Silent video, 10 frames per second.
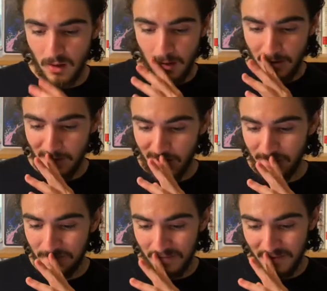
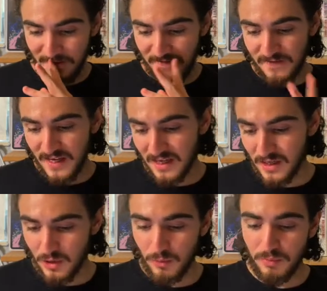The fit,
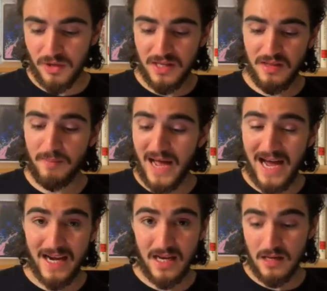you put in the
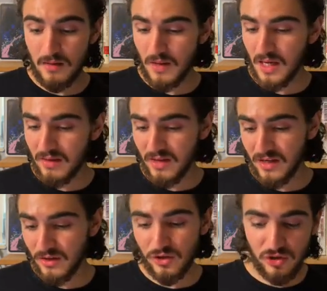padded, and then the
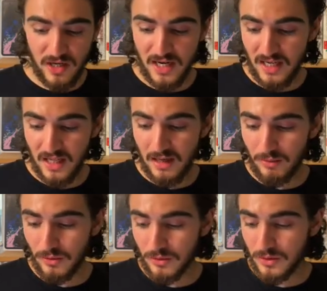training
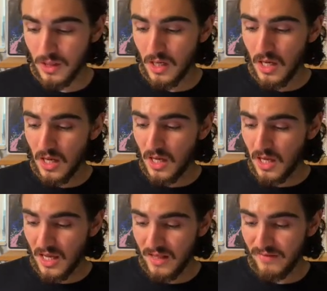labels,
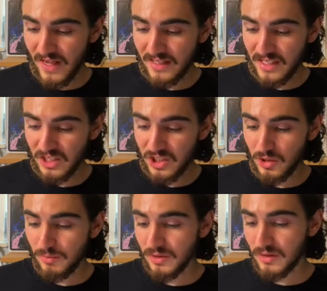and validation, you
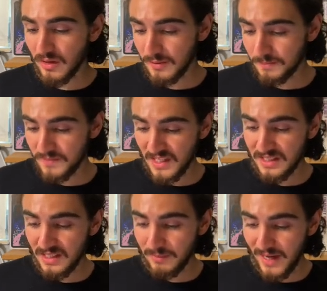put the testing
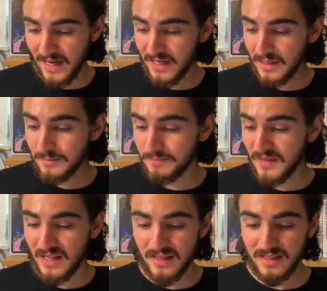padded and
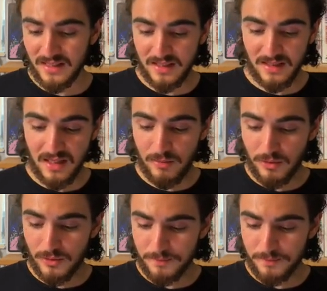the testing labels.